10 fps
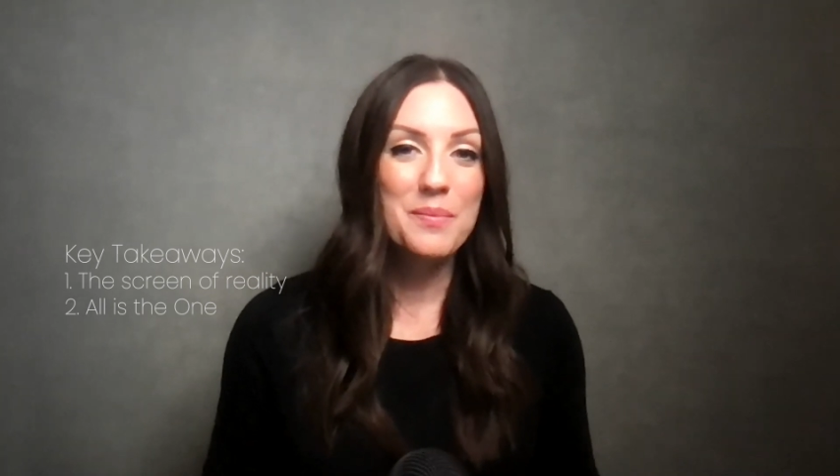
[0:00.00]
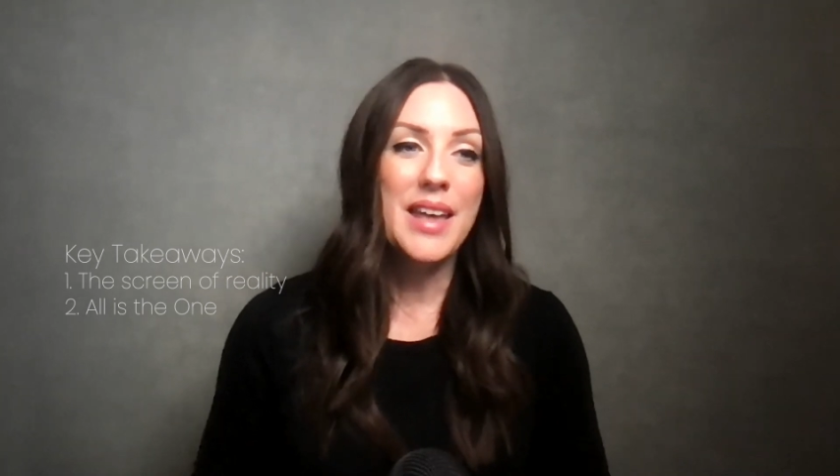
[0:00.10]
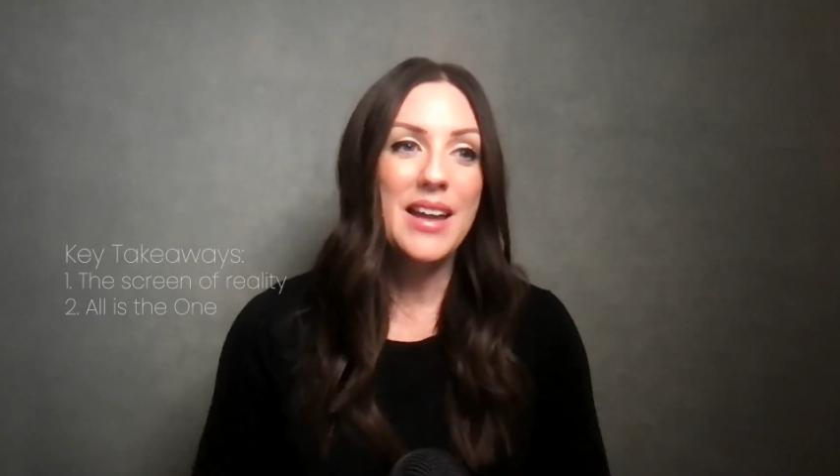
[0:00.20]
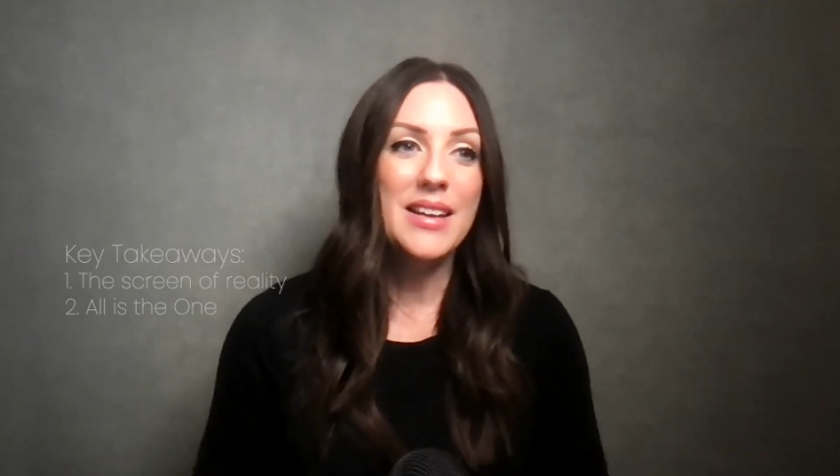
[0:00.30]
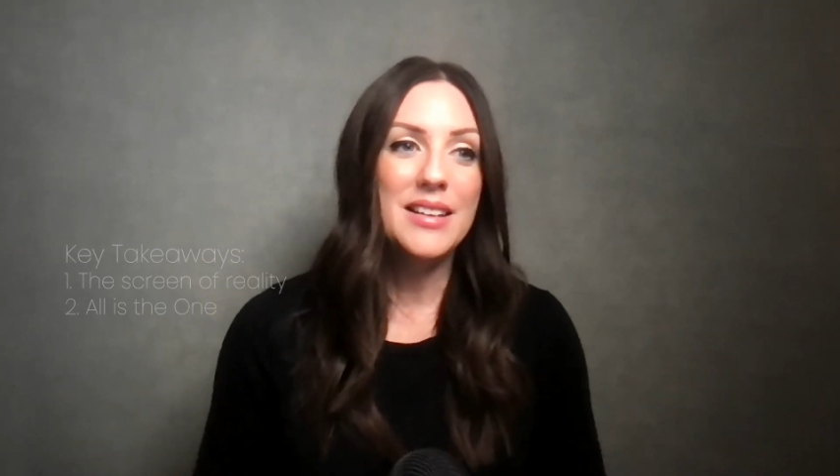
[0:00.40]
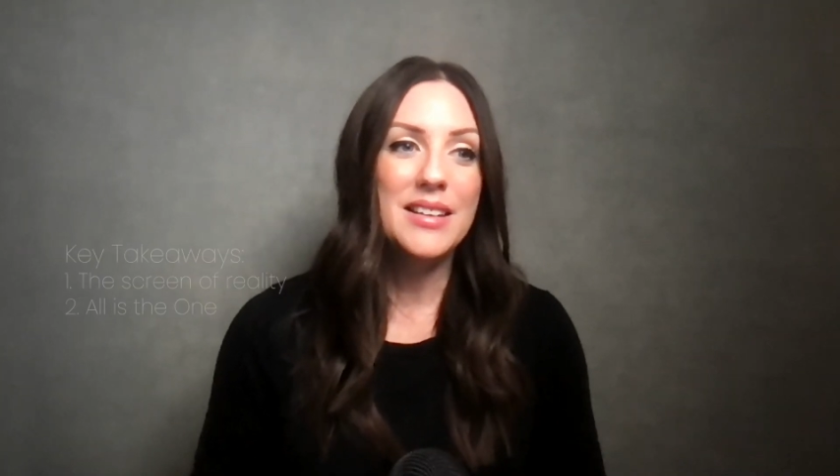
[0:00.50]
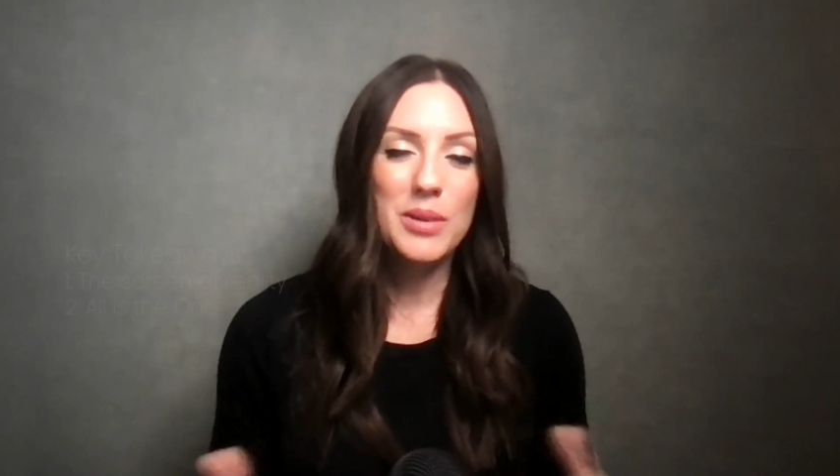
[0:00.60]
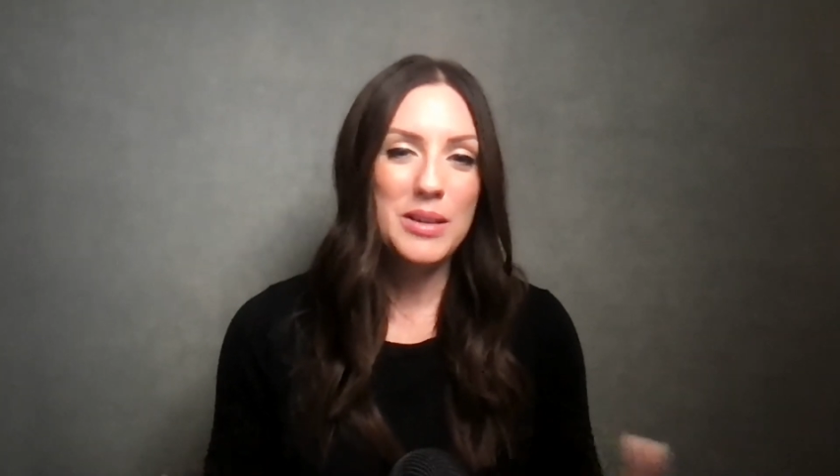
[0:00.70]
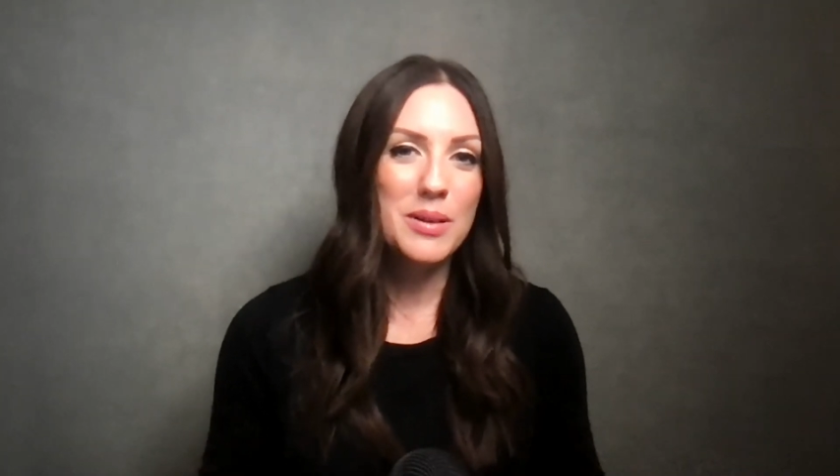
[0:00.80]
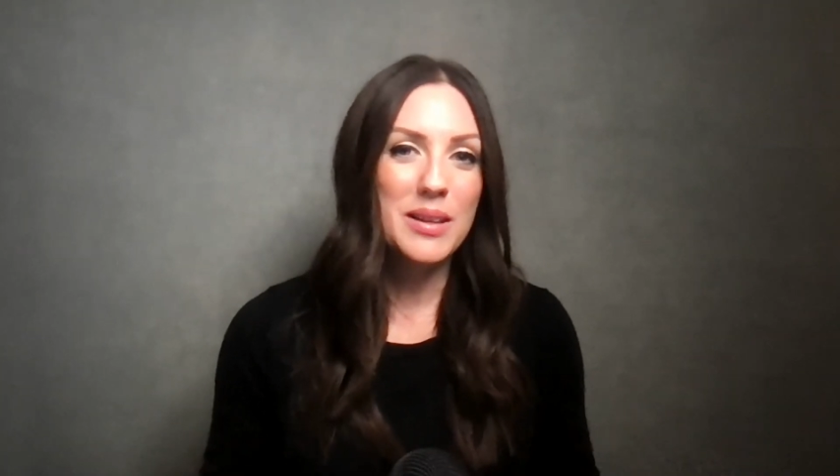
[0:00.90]
then
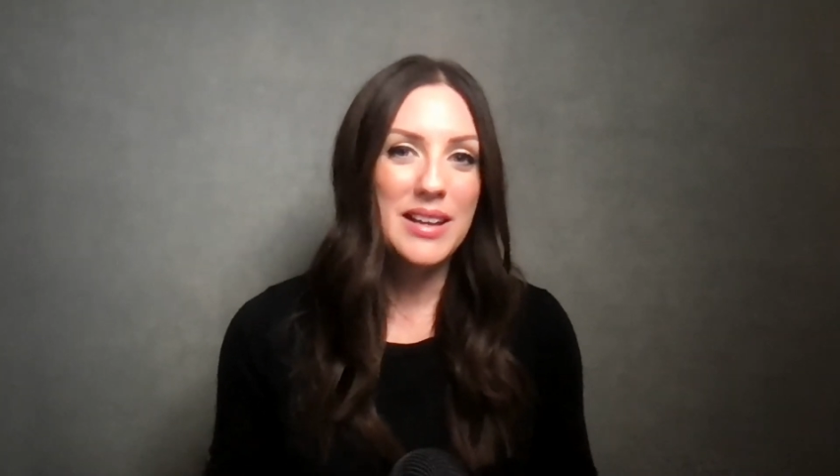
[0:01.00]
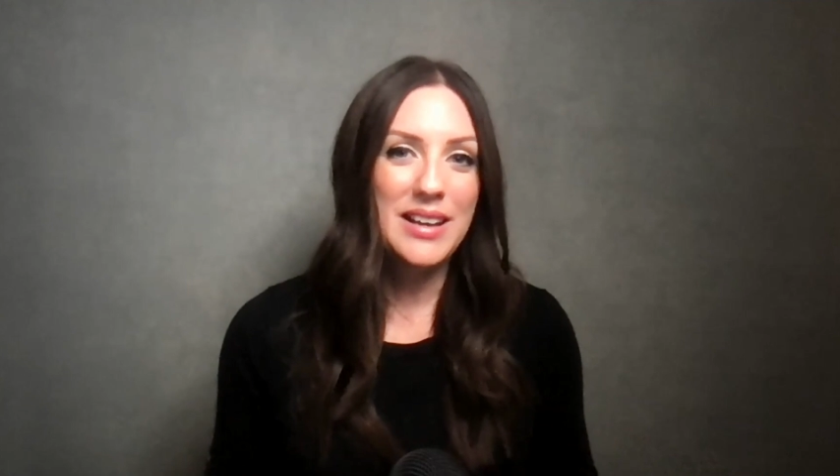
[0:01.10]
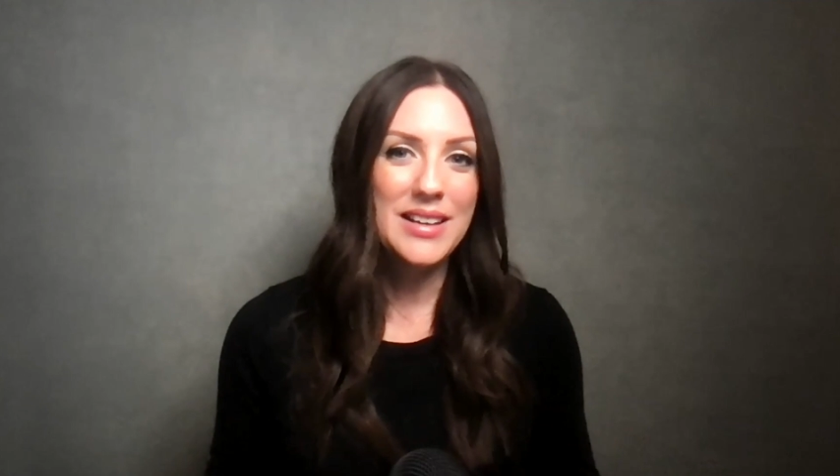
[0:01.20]
we really